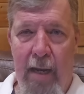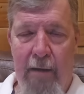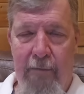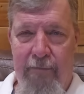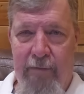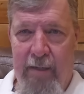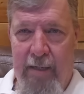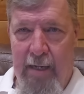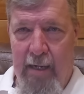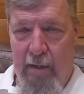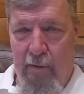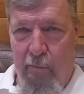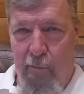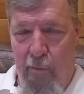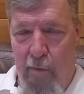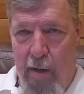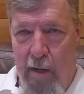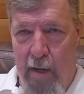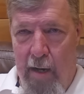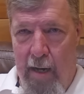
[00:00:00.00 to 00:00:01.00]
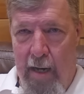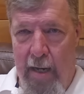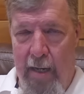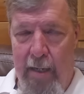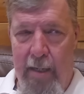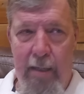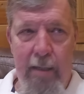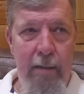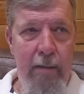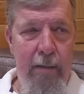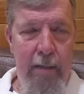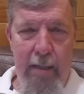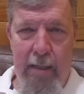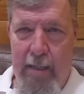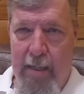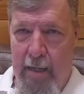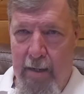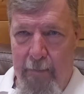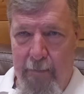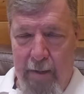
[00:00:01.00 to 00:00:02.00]
FDNY,
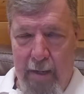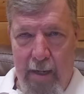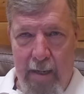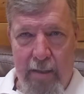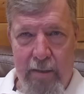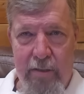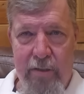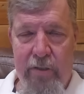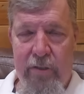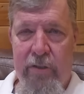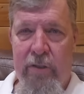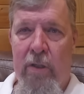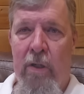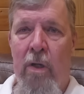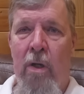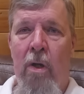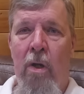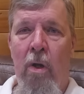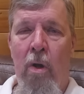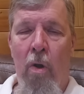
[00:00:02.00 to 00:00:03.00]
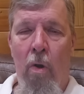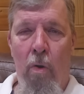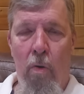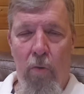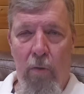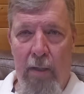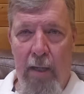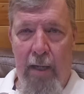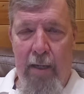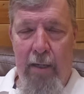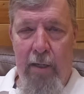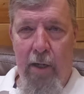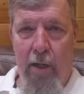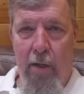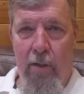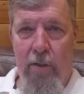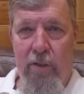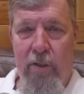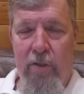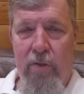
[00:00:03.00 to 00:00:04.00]
EMS, whole nine
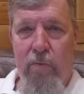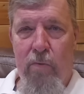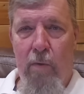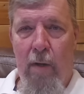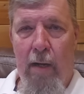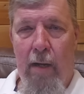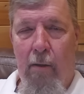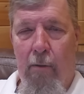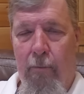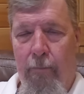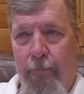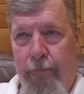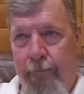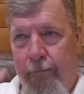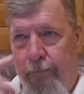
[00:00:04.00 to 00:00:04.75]
yards as well.